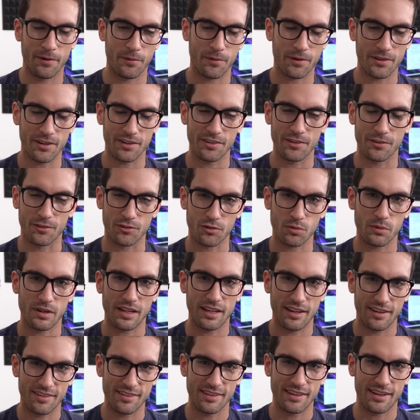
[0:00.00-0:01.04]
We're gonna do the
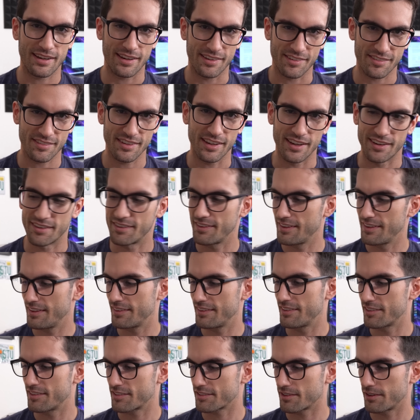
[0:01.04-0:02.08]
20 Ti instead.
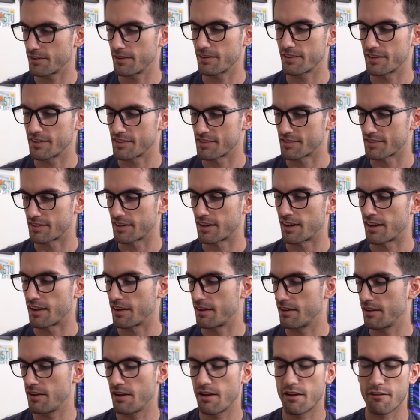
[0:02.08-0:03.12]
This card is uh,
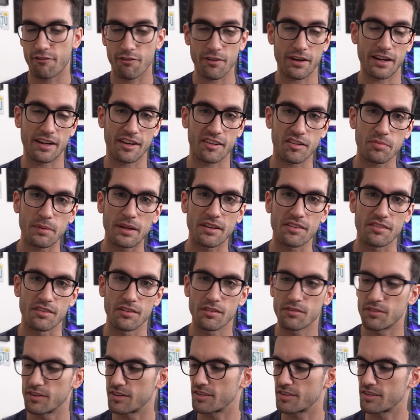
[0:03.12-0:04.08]
friggin' expensive.